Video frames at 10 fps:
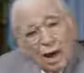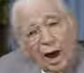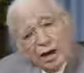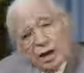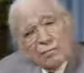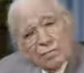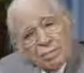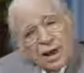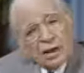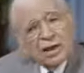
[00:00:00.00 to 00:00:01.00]
I never
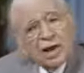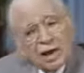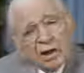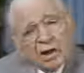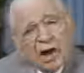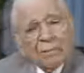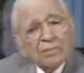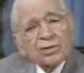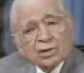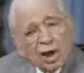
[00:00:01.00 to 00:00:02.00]
made an
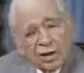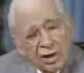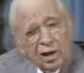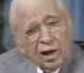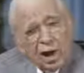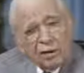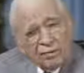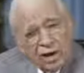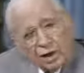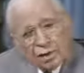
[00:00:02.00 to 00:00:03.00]
in-depth study
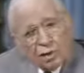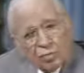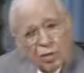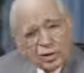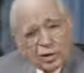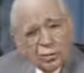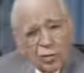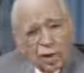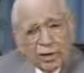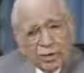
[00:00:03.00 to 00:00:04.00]
of it. That
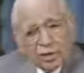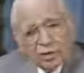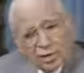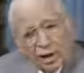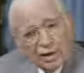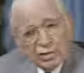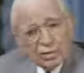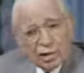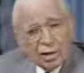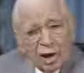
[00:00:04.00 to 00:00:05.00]
wasn't one of the
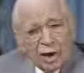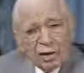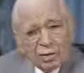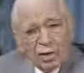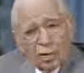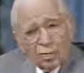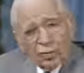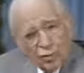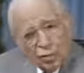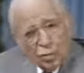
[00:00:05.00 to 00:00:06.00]
studies that I had gone
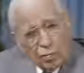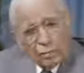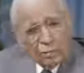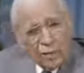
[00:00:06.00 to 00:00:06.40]
through